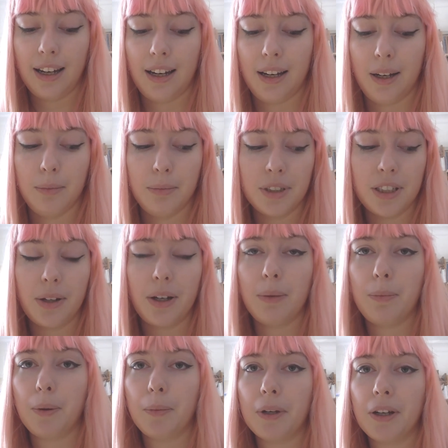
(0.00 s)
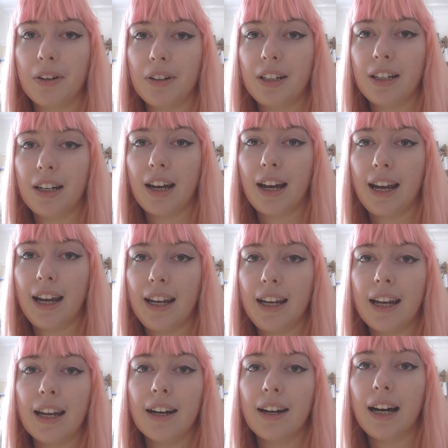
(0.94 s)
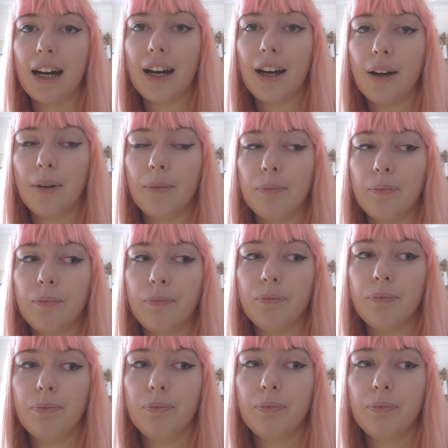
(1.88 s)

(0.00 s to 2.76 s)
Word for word: Um, so he put me on a um,